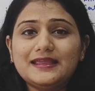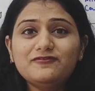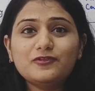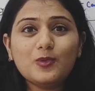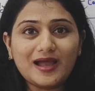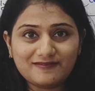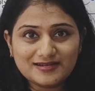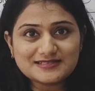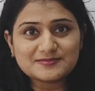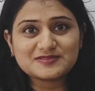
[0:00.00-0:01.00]
If you
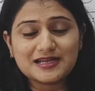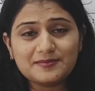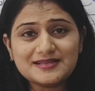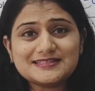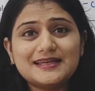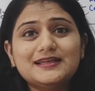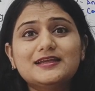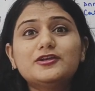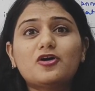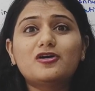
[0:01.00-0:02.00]
haven't subscribed my channel
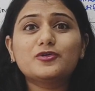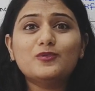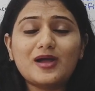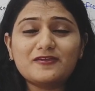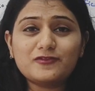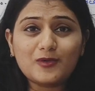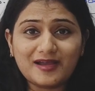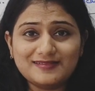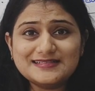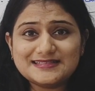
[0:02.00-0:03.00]
yet, or if you
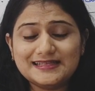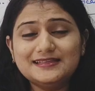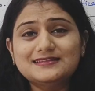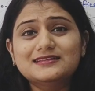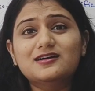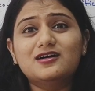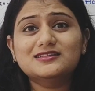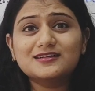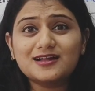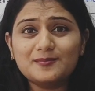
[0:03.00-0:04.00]
haven't seen the
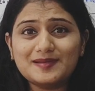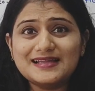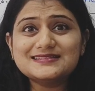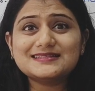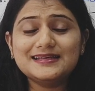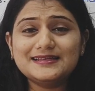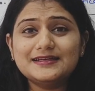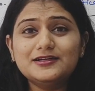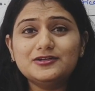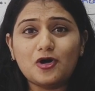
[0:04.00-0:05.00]
other compliance
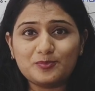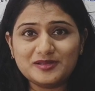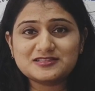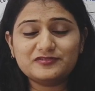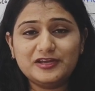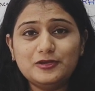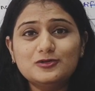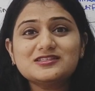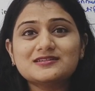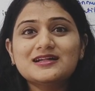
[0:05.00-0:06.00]
related topics
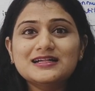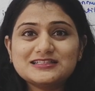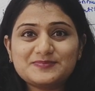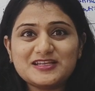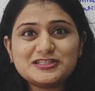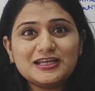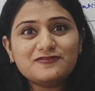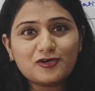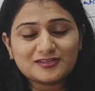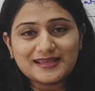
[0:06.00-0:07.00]
videos,
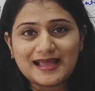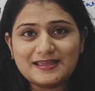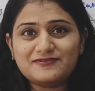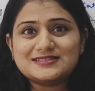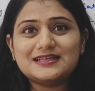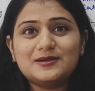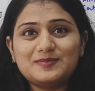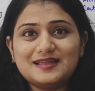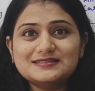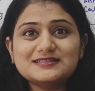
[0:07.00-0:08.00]
especially for the IFSC
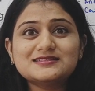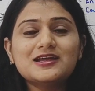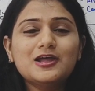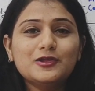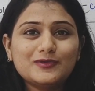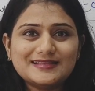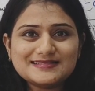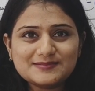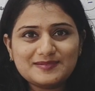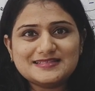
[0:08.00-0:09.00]
compliances, you can
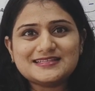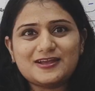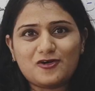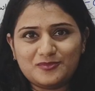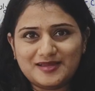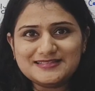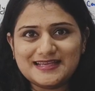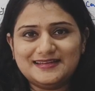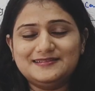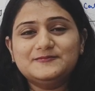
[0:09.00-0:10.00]
simply check on my
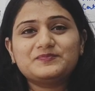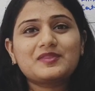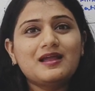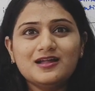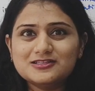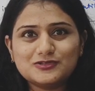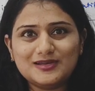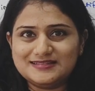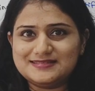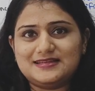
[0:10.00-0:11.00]
channel. So
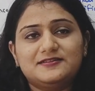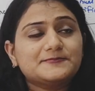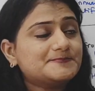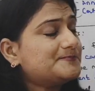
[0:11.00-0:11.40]
let's start.